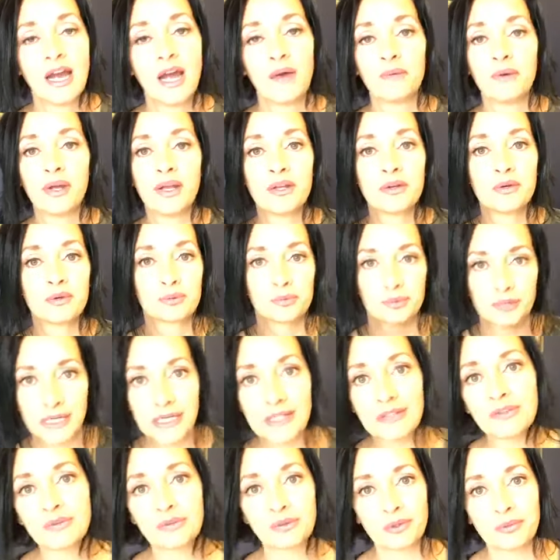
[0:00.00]
I want you to
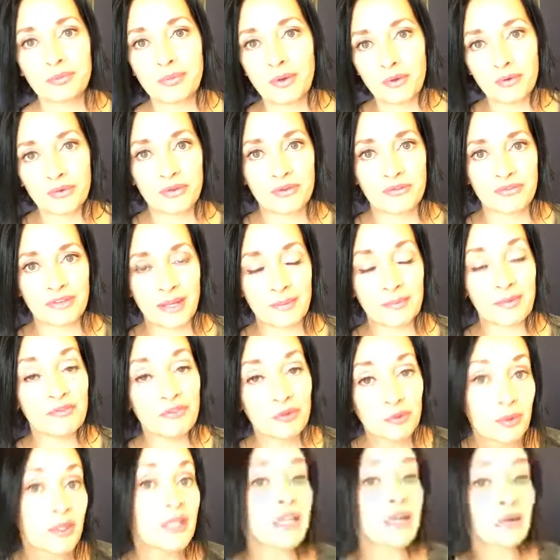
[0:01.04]
read through both of them. If
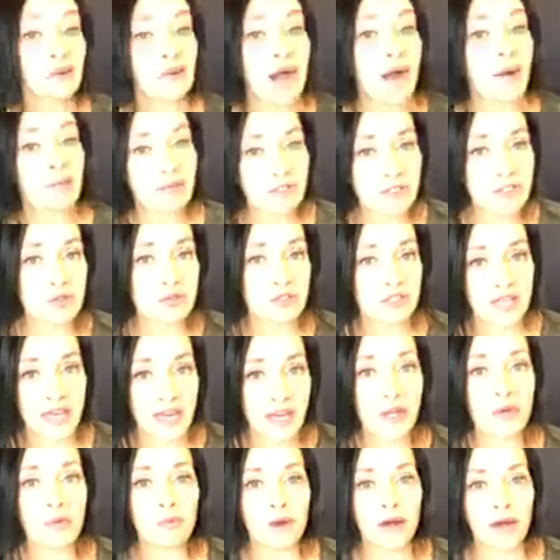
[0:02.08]
you really want what you
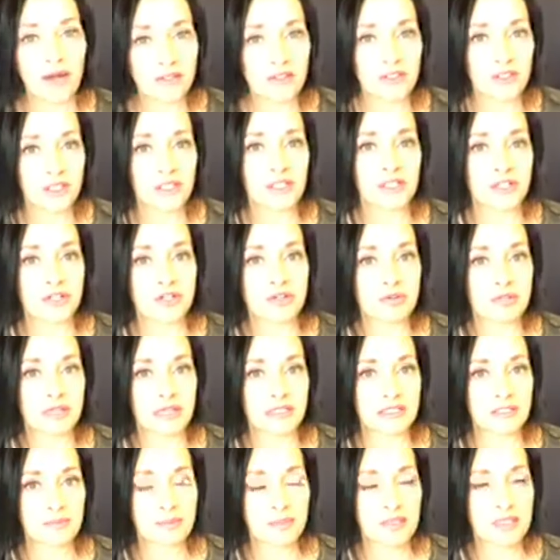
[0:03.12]
say you want, you're gonna do
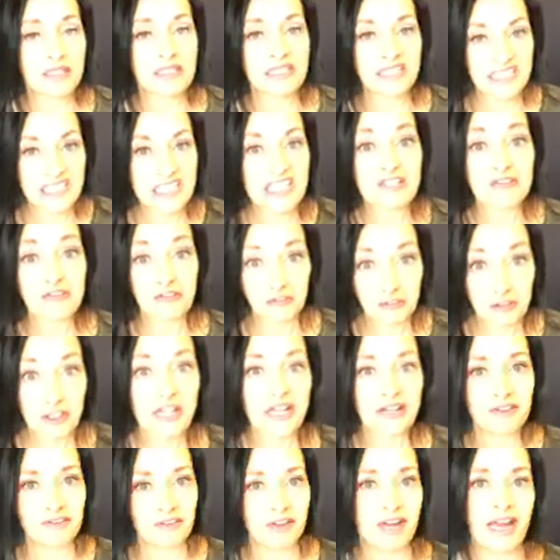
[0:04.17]
this because this is
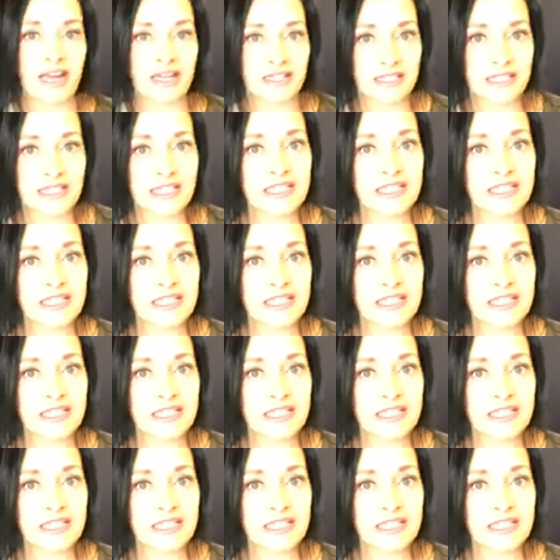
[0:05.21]
free advice.